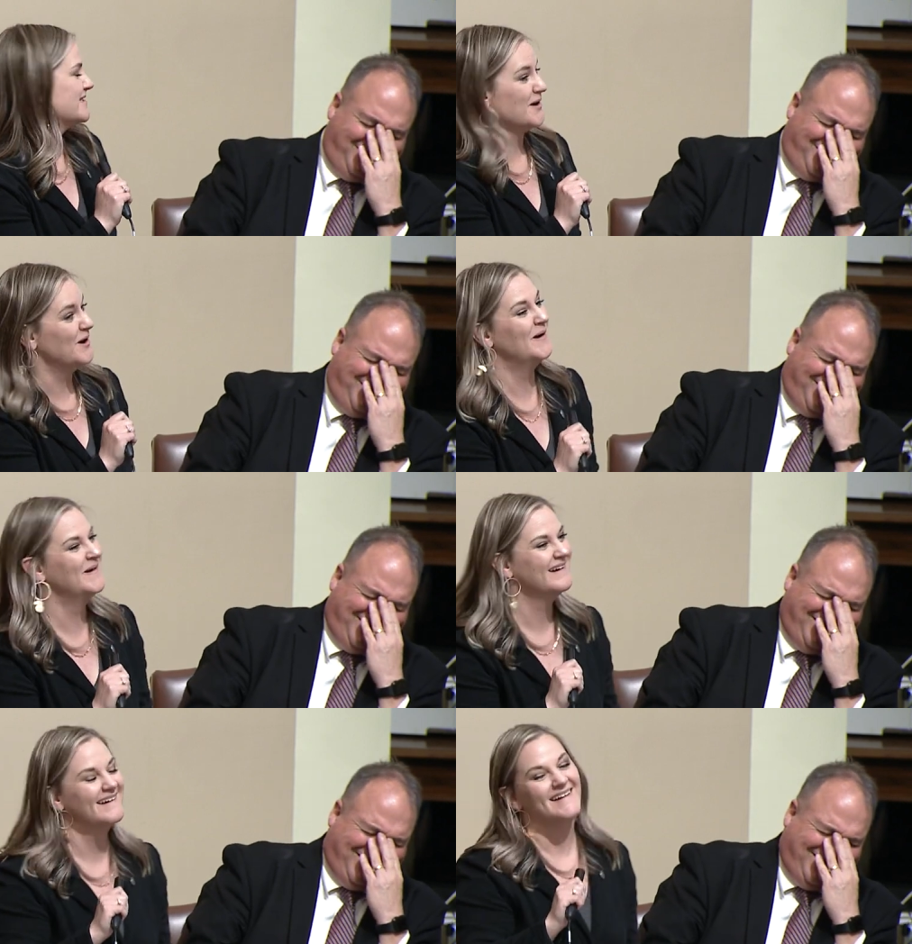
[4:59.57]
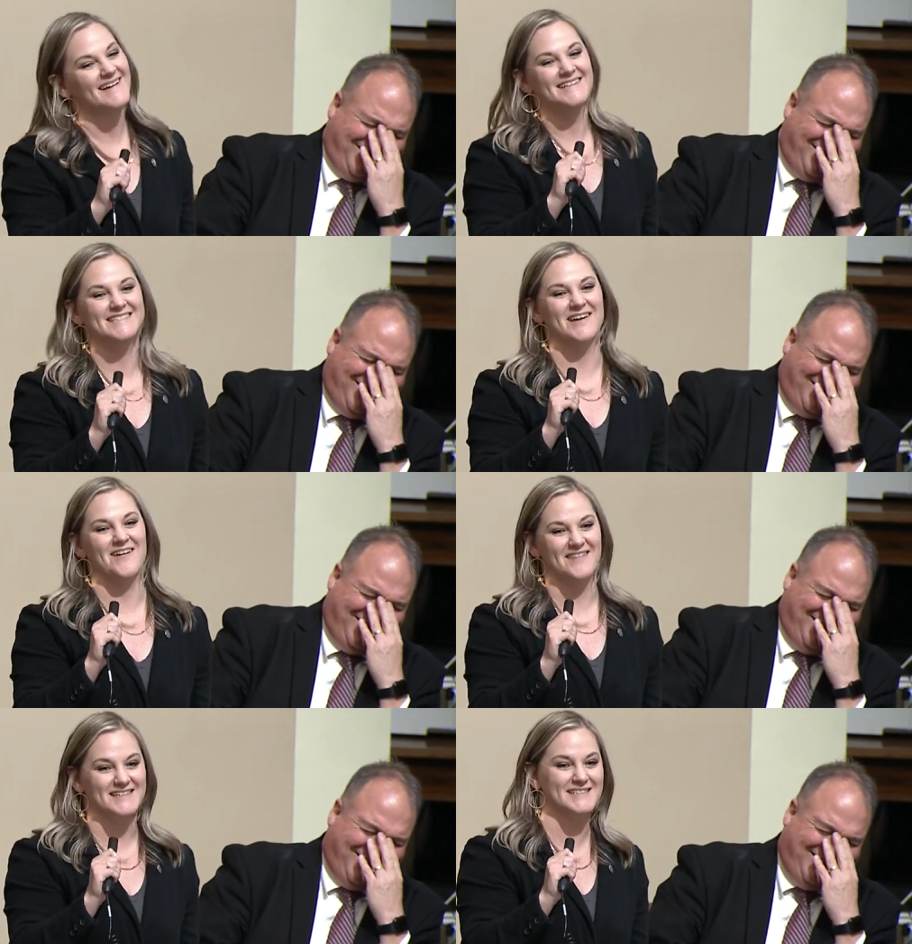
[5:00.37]
Speaker 1: So,
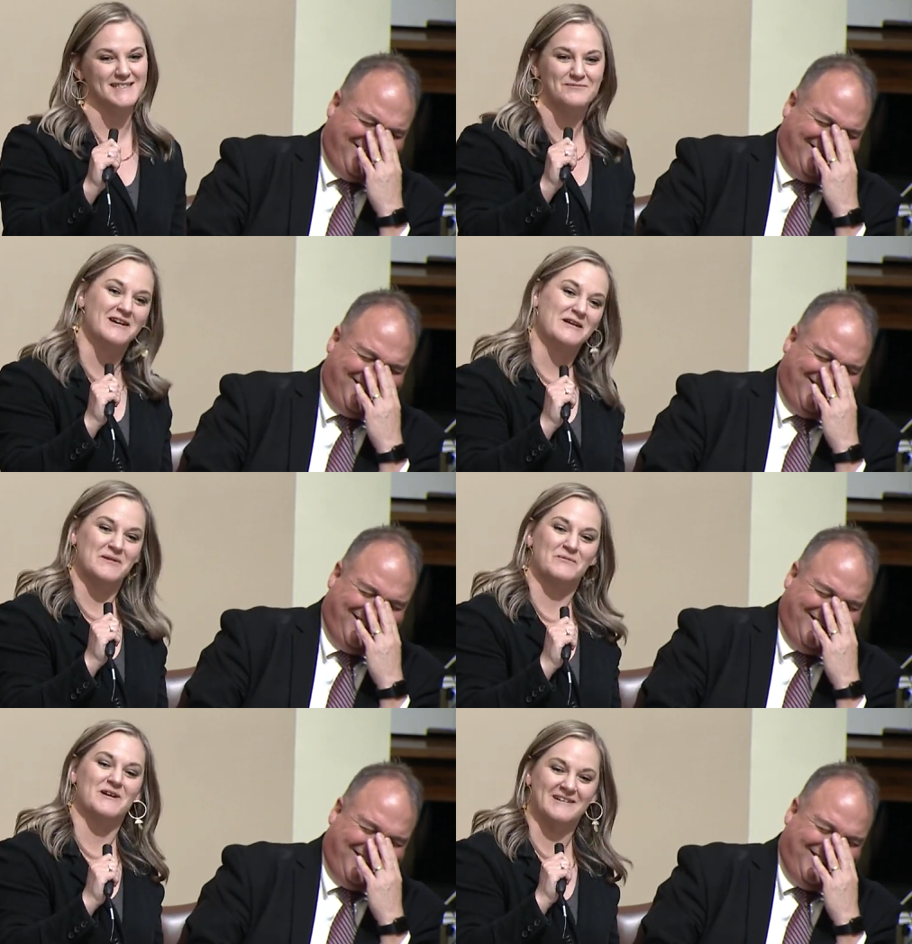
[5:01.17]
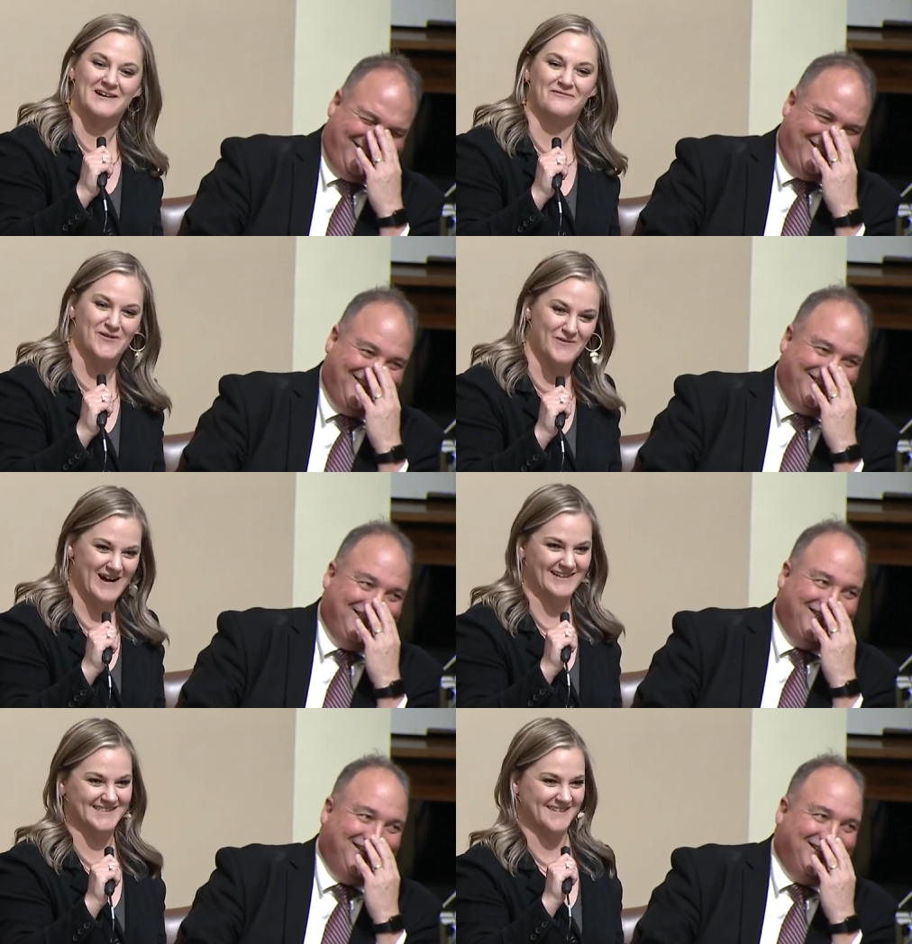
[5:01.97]
so this is what I've been working on for a
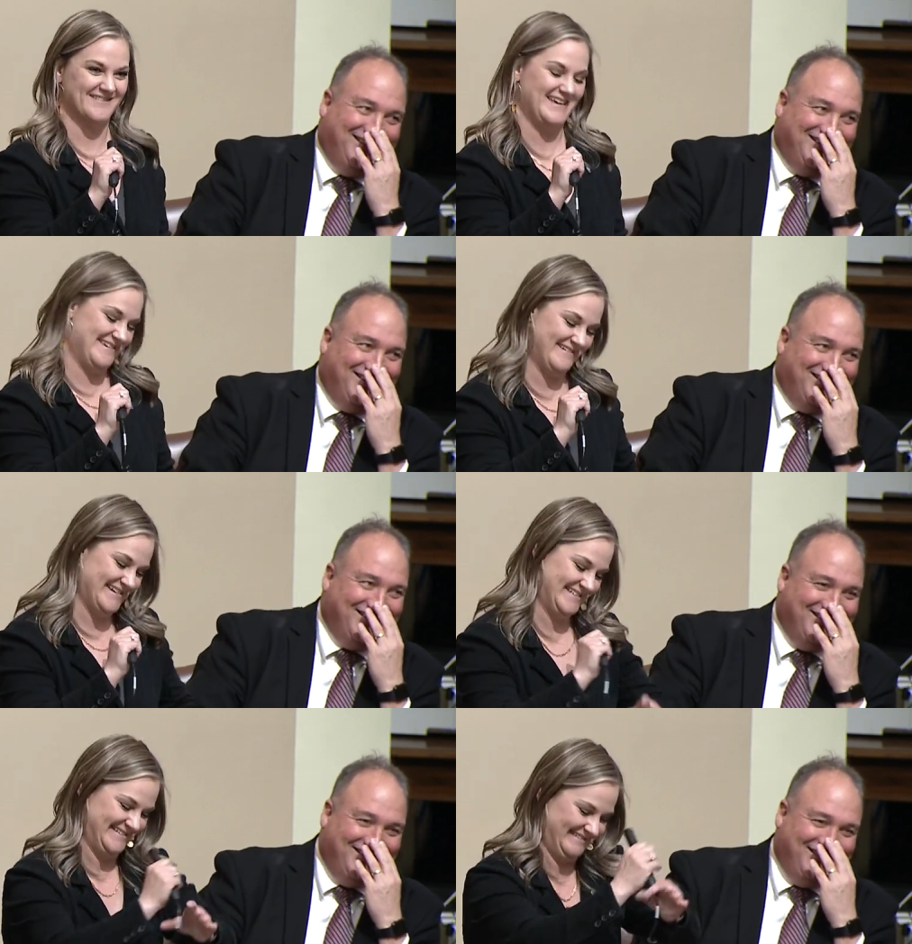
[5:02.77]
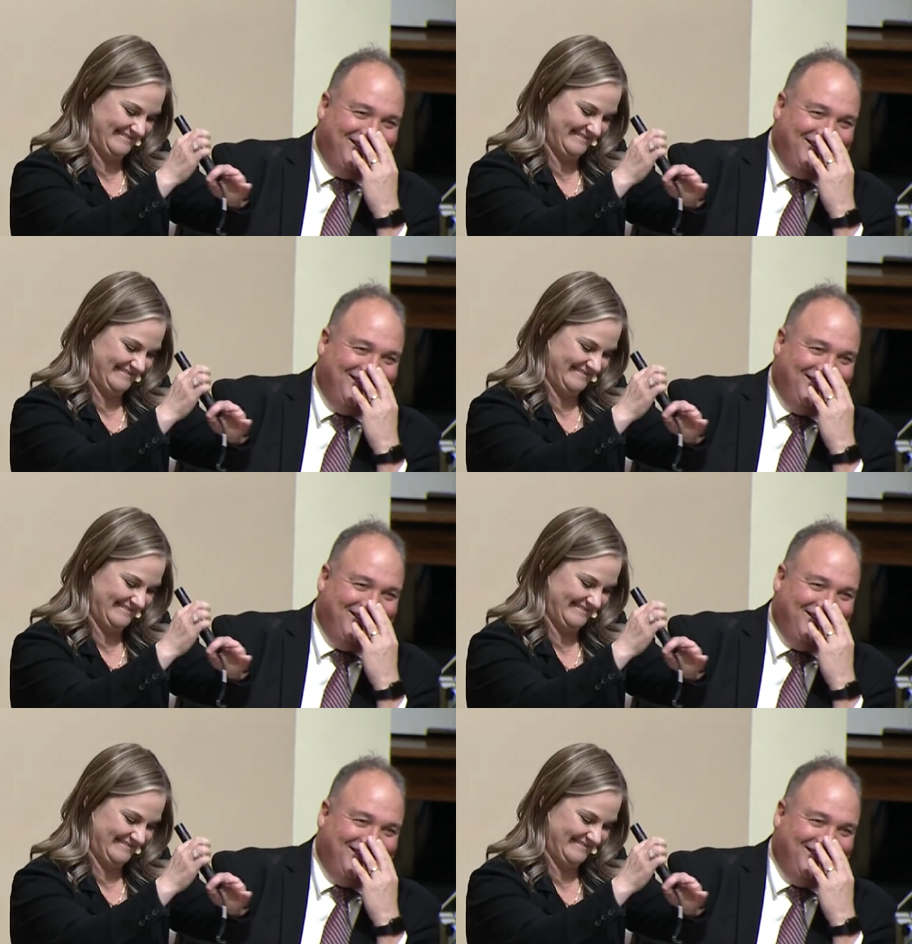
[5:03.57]
while. So thank you guys.